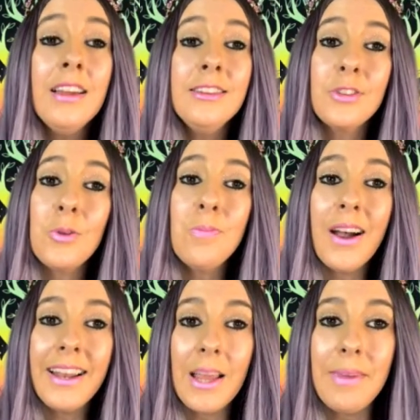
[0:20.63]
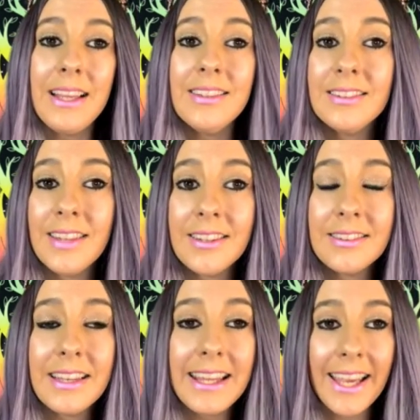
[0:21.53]
so my name is
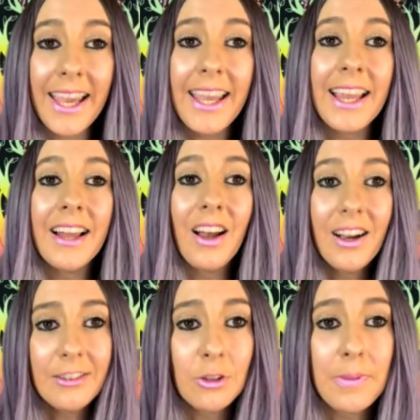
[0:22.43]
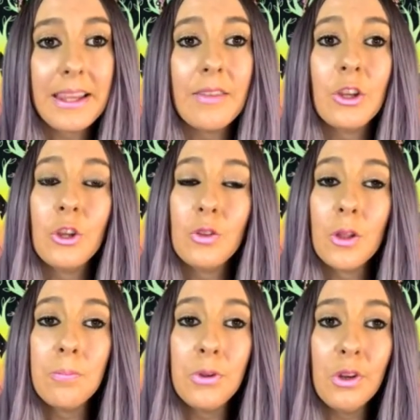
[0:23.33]
Destiny Hay, and I shall be giving you the
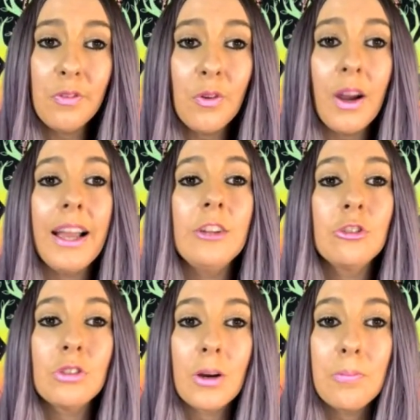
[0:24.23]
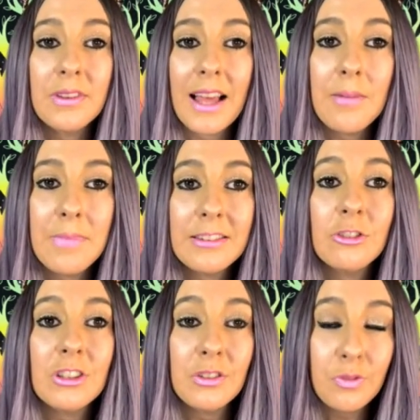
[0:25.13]
beautiful angel numbers and
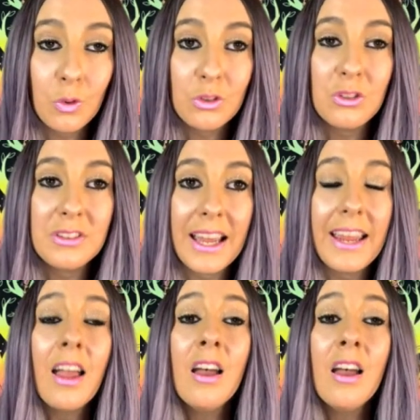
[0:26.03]
messages for today,